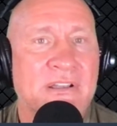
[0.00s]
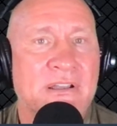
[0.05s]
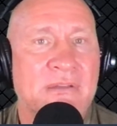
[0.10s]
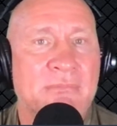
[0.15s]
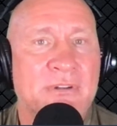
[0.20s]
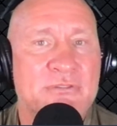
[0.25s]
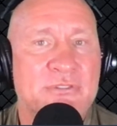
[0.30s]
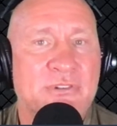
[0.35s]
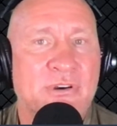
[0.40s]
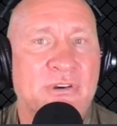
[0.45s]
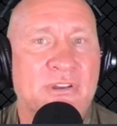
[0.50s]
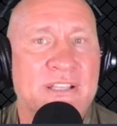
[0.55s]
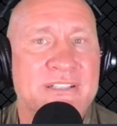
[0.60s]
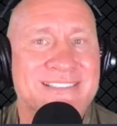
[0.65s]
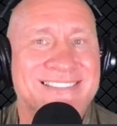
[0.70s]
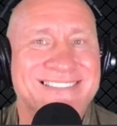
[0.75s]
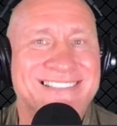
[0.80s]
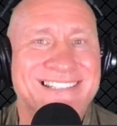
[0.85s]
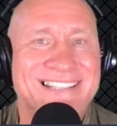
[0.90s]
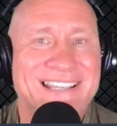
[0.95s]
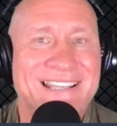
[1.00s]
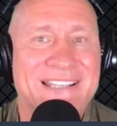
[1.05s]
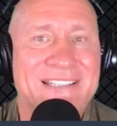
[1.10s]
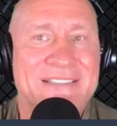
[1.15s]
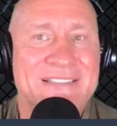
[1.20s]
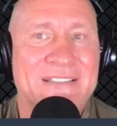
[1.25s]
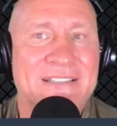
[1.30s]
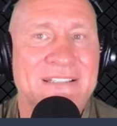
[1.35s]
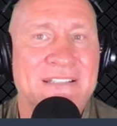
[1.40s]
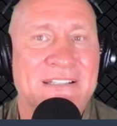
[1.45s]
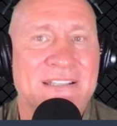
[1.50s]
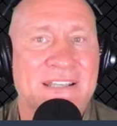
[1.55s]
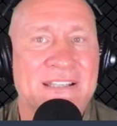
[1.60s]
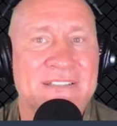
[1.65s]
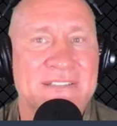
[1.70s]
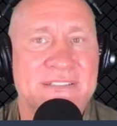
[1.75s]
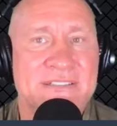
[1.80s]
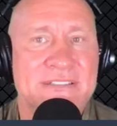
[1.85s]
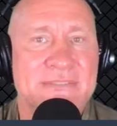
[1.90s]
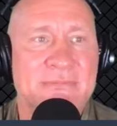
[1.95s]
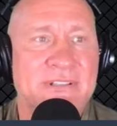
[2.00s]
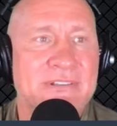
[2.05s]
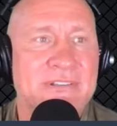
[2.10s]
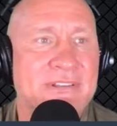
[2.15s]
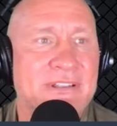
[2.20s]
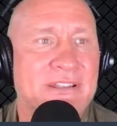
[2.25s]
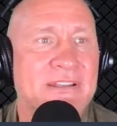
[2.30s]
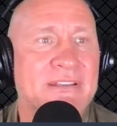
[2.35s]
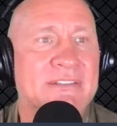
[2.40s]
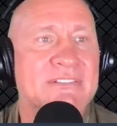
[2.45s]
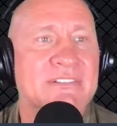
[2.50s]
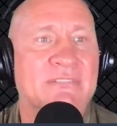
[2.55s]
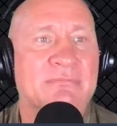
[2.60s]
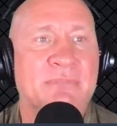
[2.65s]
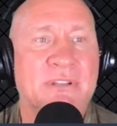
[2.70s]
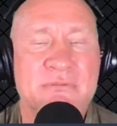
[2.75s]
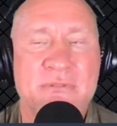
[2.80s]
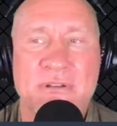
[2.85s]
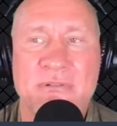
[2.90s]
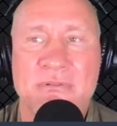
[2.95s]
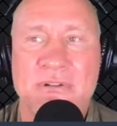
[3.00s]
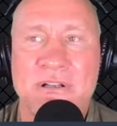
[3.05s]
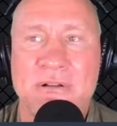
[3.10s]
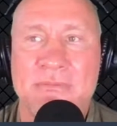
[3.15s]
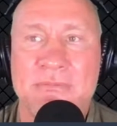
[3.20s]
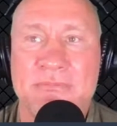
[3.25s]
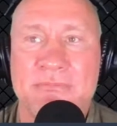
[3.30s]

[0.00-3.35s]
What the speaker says: Montreal gets the Casey Smith, and Jeff Petrie. Wow.